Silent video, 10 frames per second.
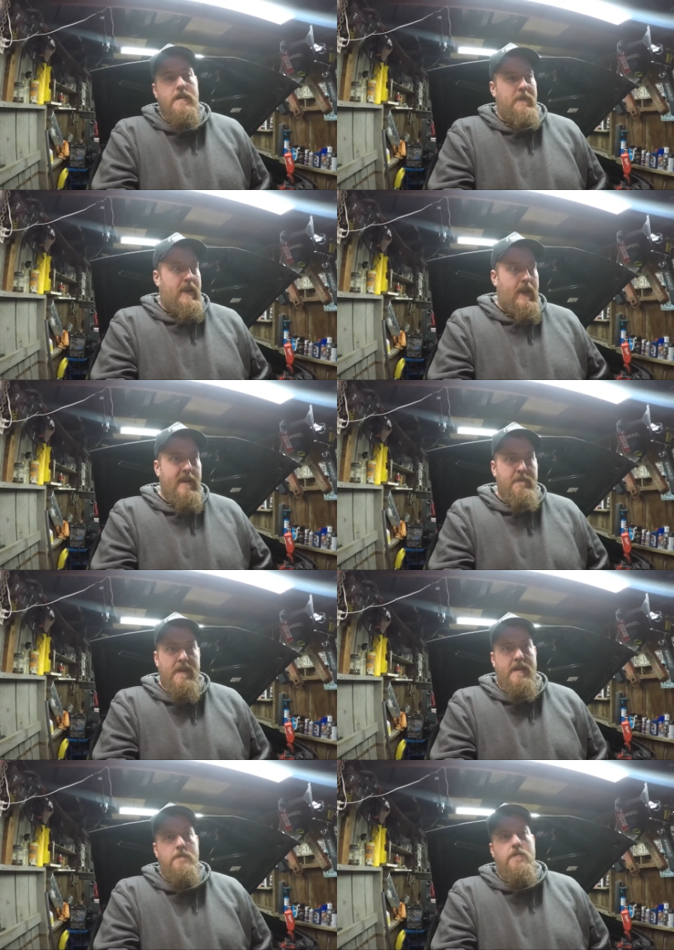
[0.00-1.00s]
I mean, any
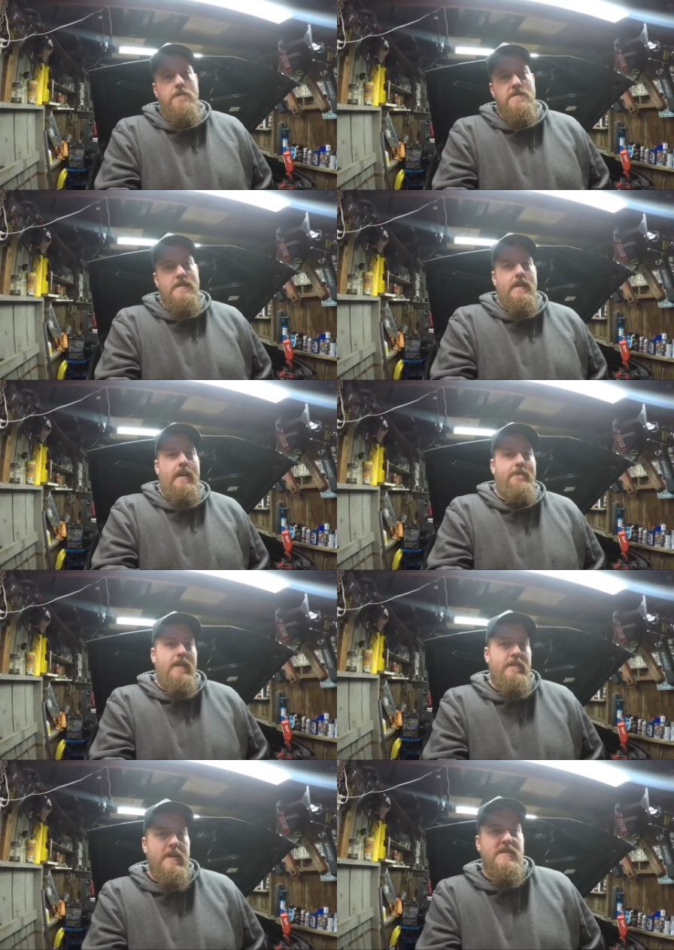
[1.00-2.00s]
pick and pull is going to have an
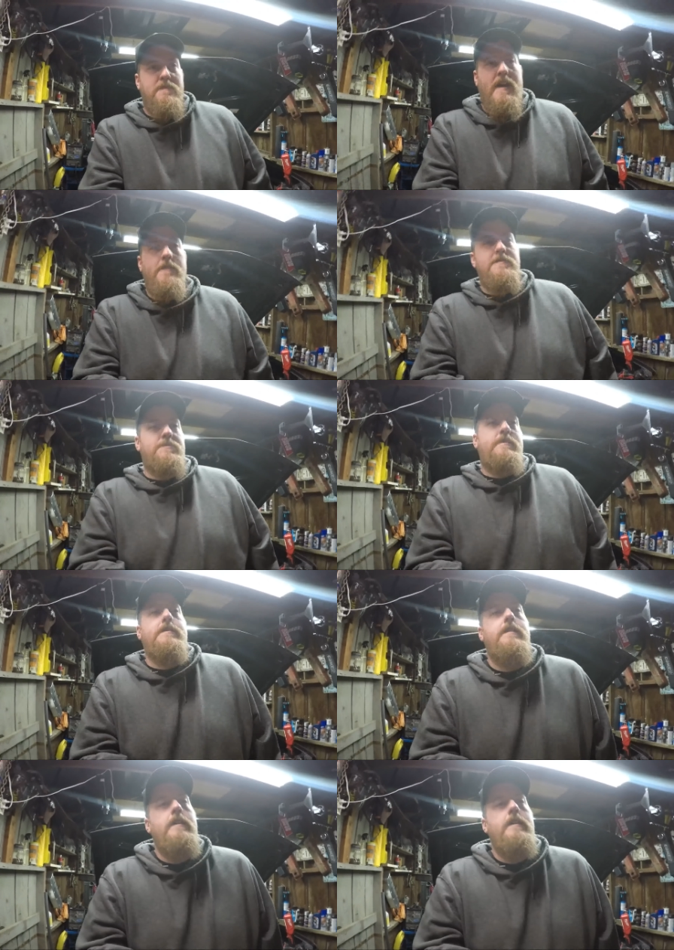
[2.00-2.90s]
LS powered truck.